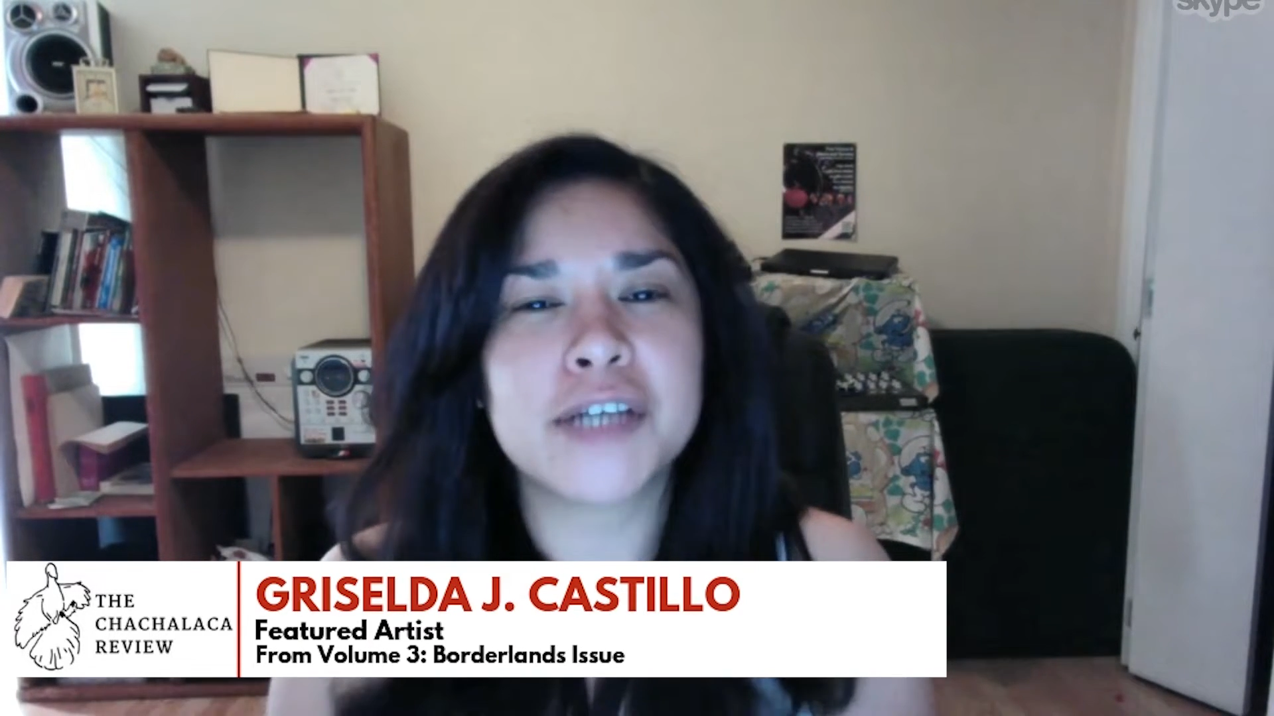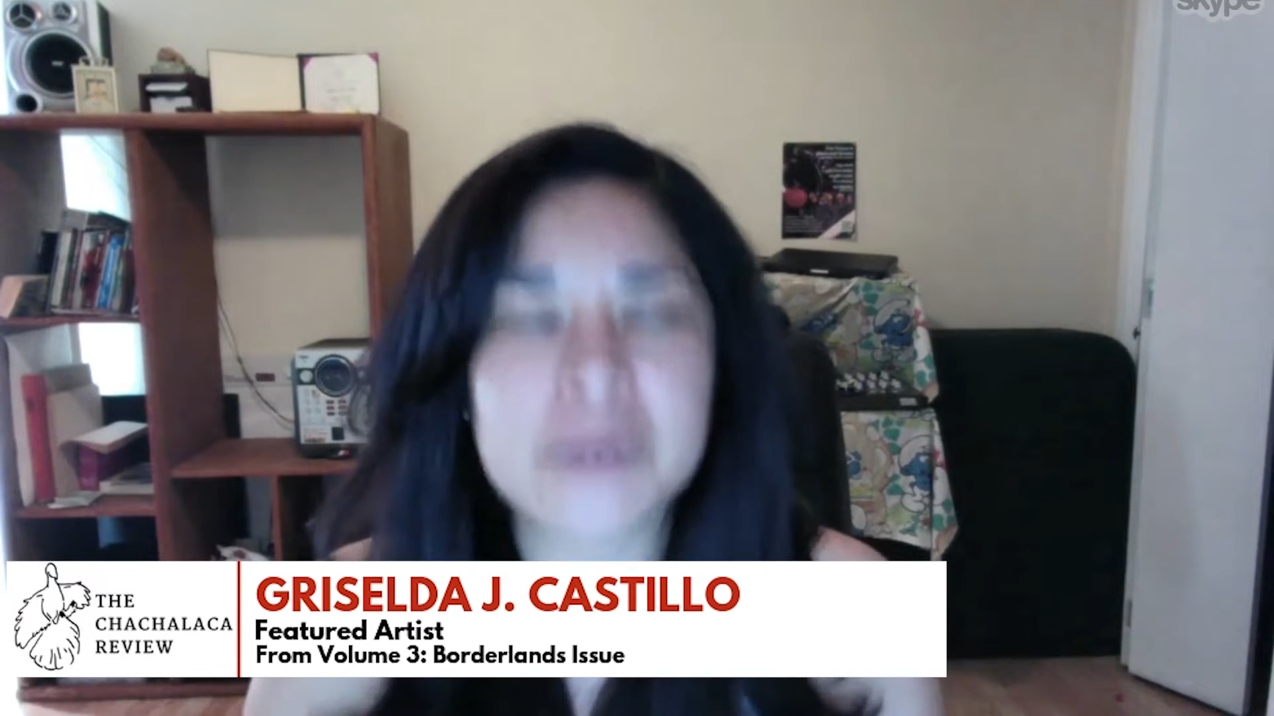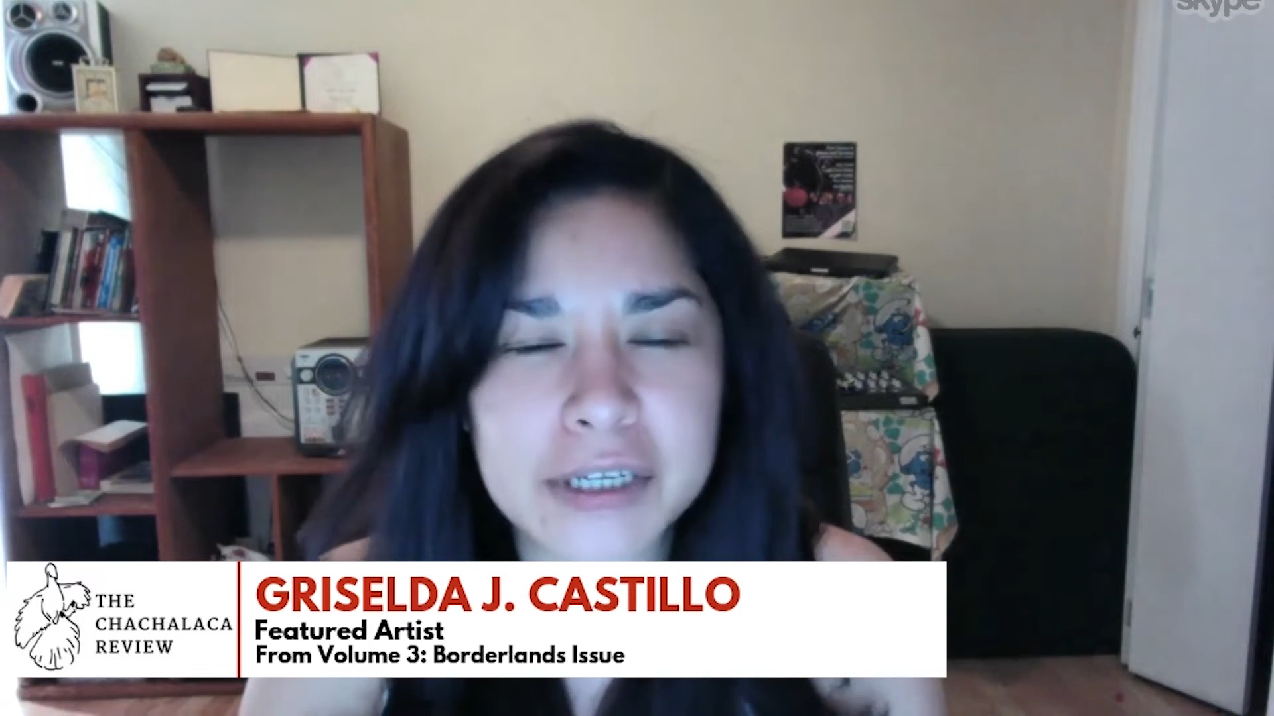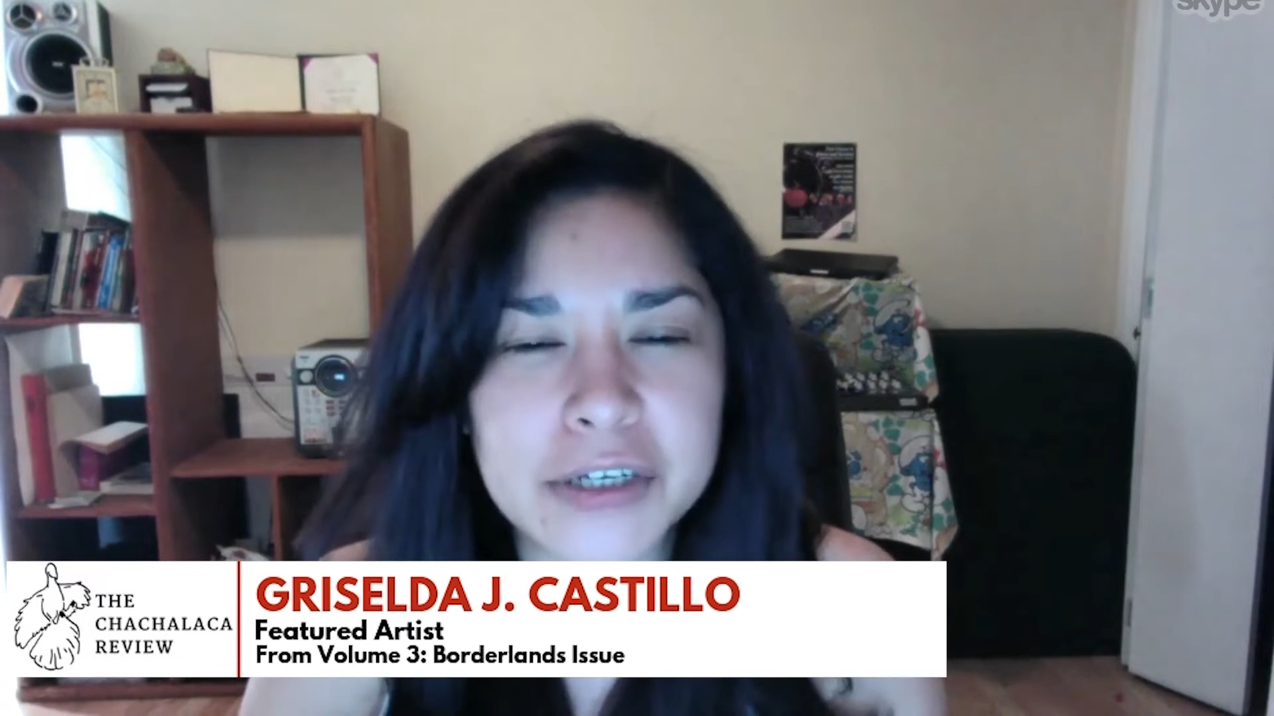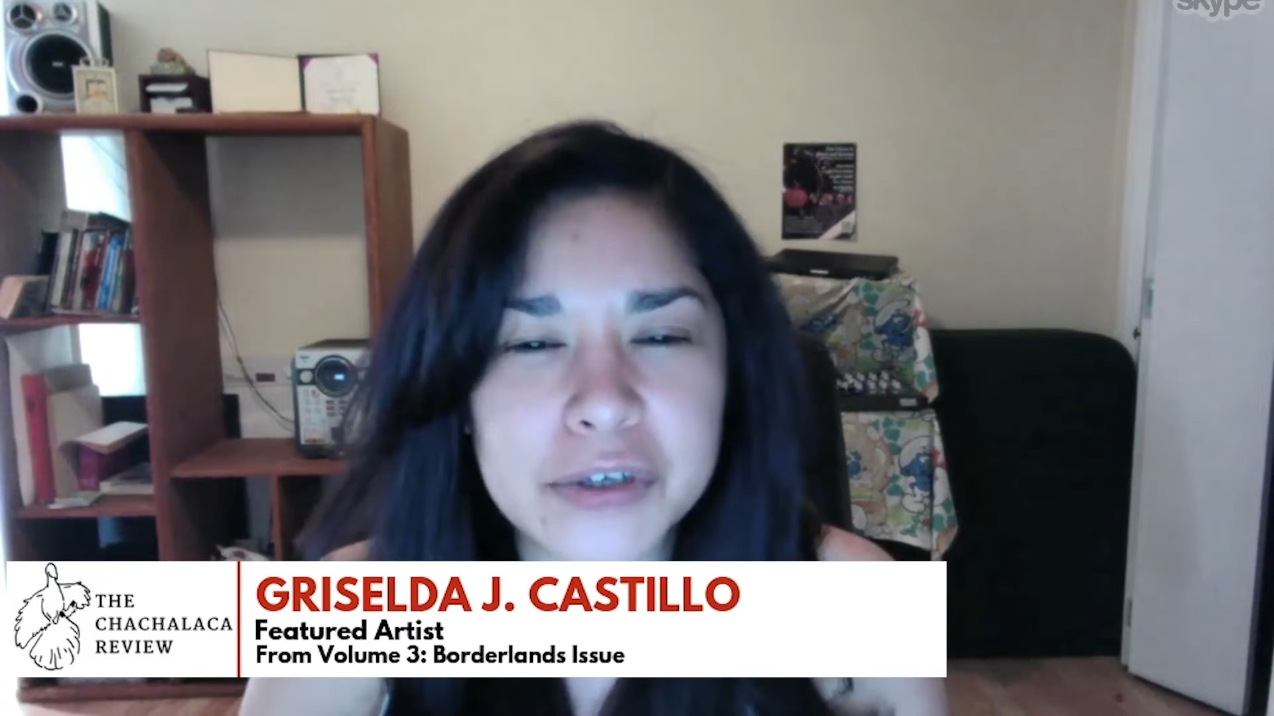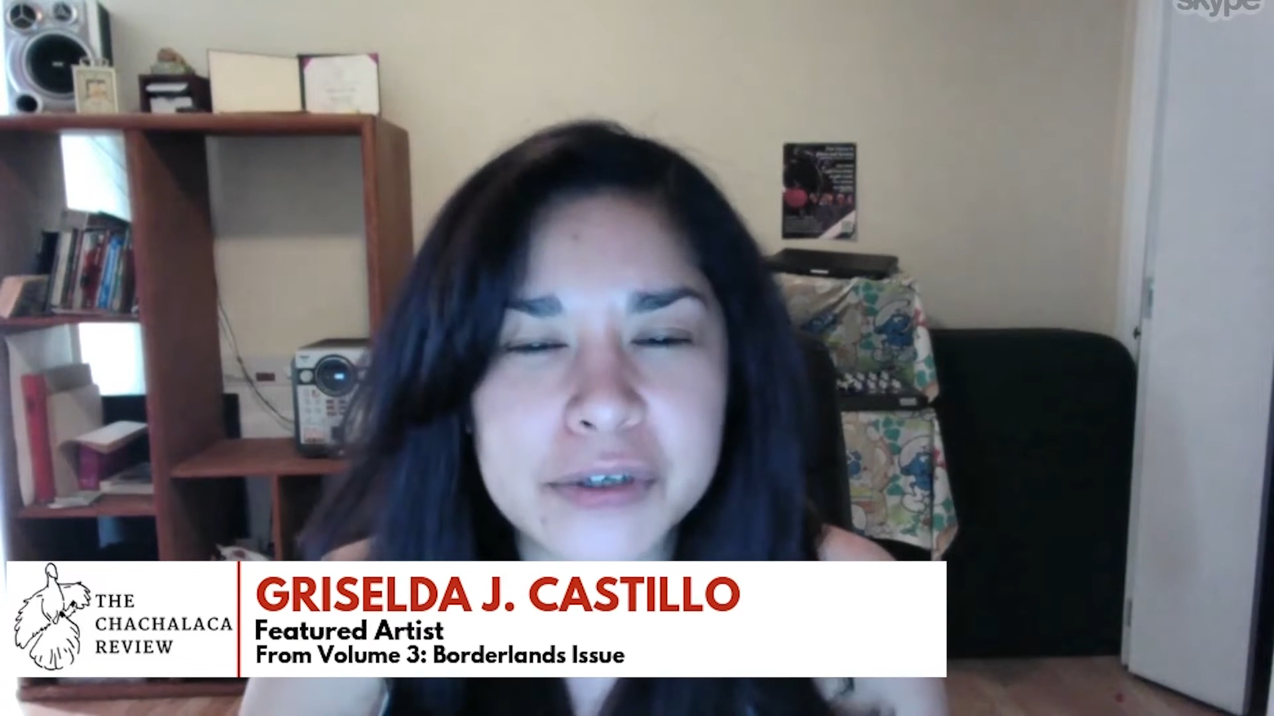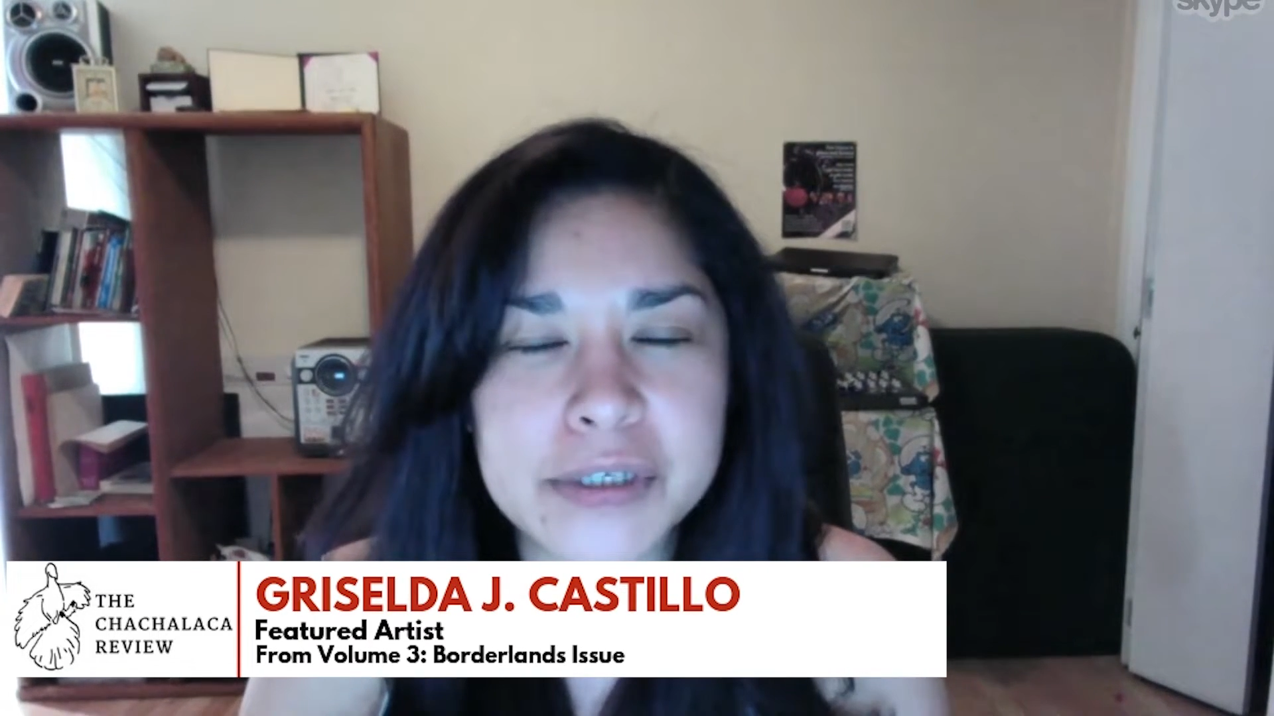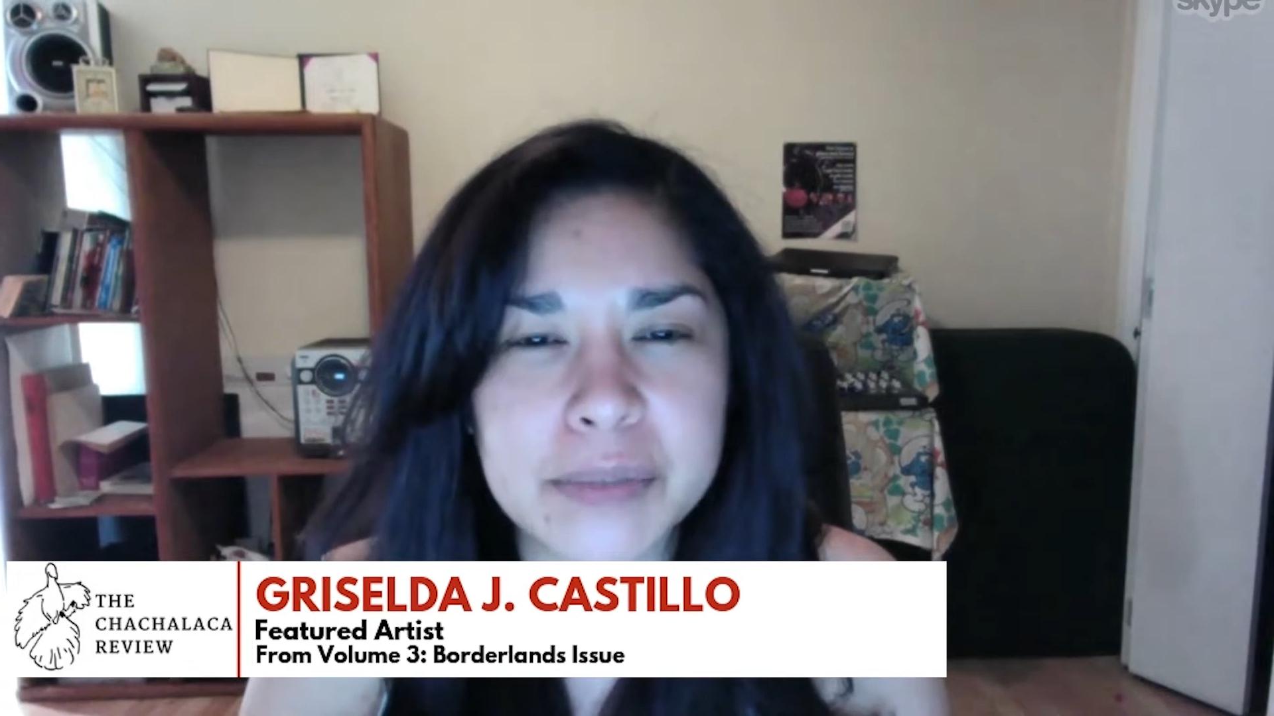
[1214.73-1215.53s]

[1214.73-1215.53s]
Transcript: really interesting